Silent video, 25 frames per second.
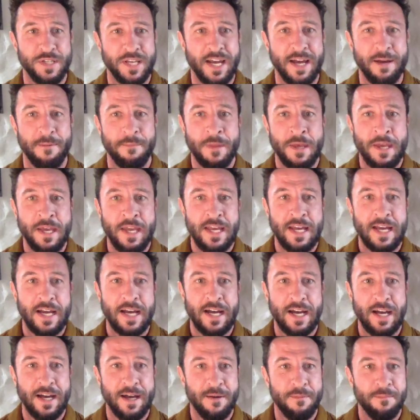Yeah,
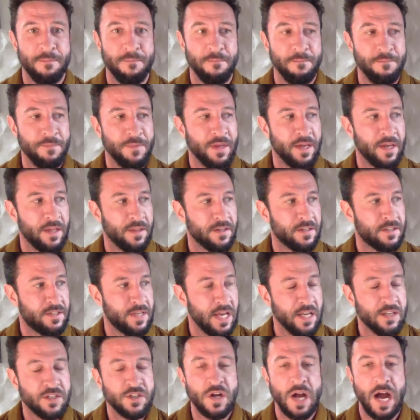um, eh, the
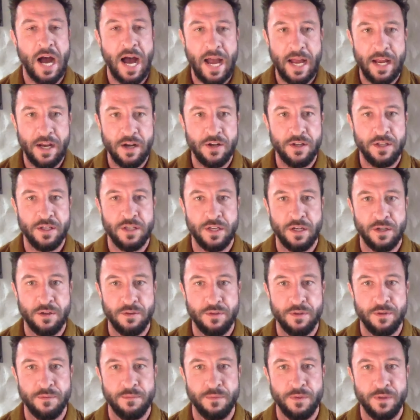stakes are higher. You know,
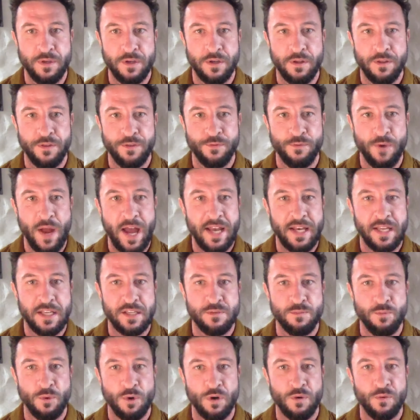the the threat
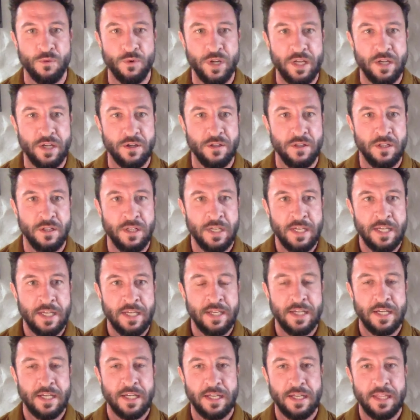is more real.
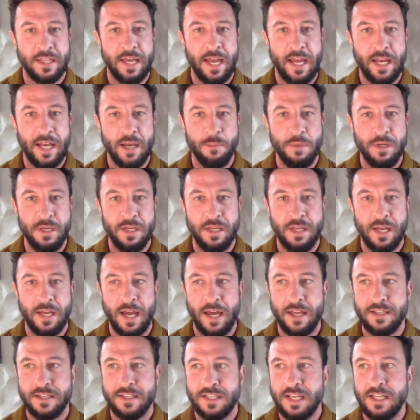Uh, the enemy,
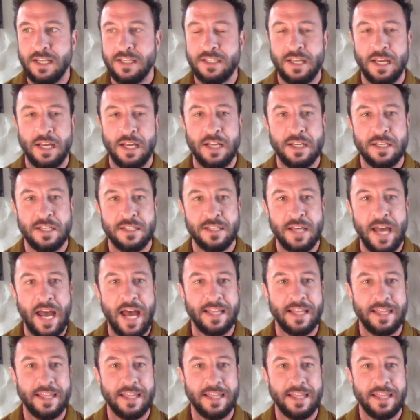as they say, is
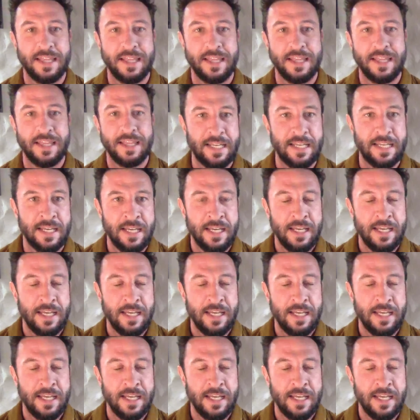at the gate.